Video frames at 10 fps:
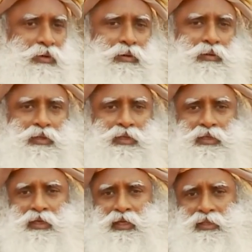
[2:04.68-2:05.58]
all
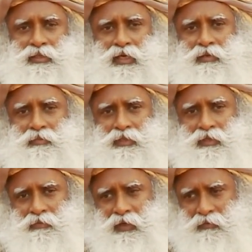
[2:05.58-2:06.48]
the enzymes
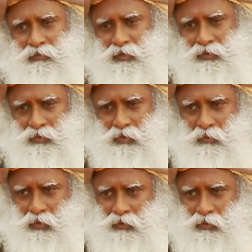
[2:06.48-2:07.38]
that we have
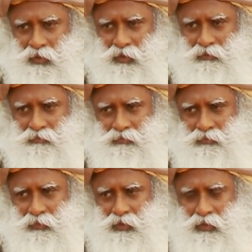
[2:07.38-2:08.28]
destroyed by cooking.
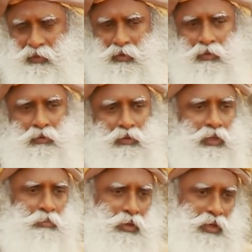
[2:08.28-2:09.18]

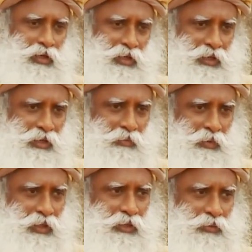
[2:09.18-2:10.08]
Only partly
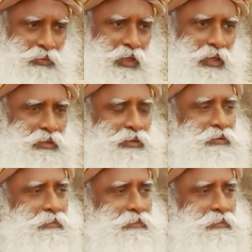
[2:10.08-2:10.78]
we can do that.